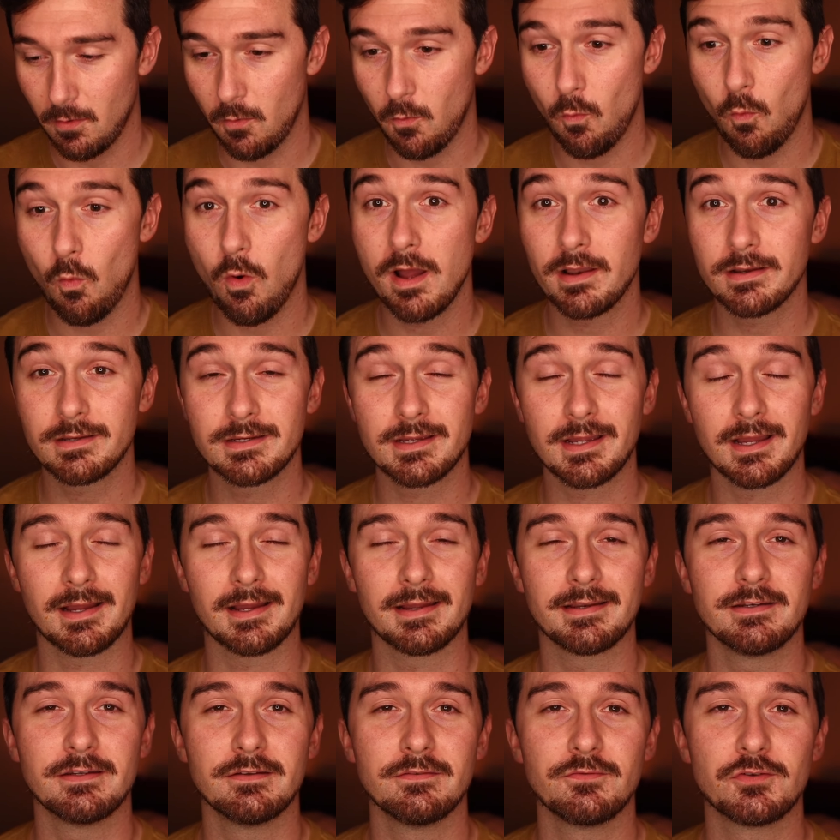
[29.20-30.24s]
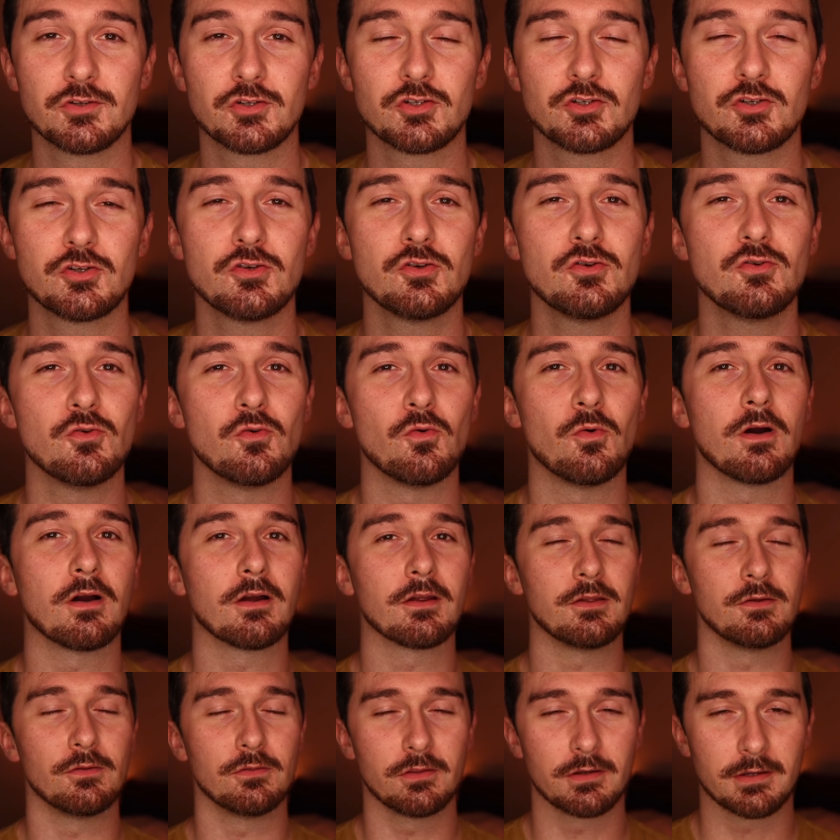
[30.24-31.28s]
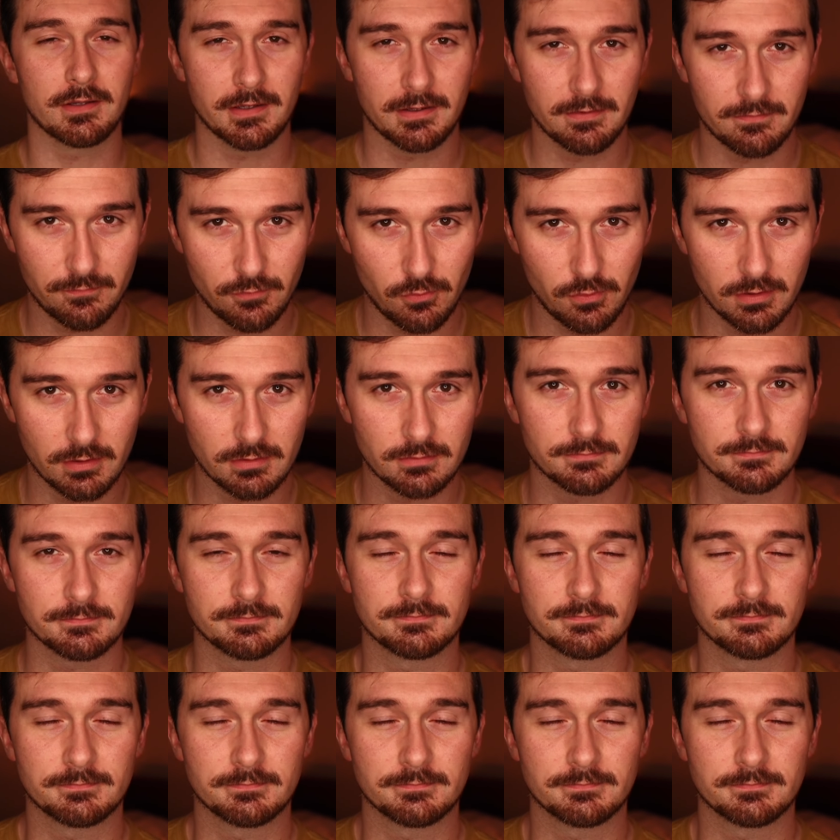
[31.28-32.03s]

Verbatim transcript: what kind of shoe are you looking for?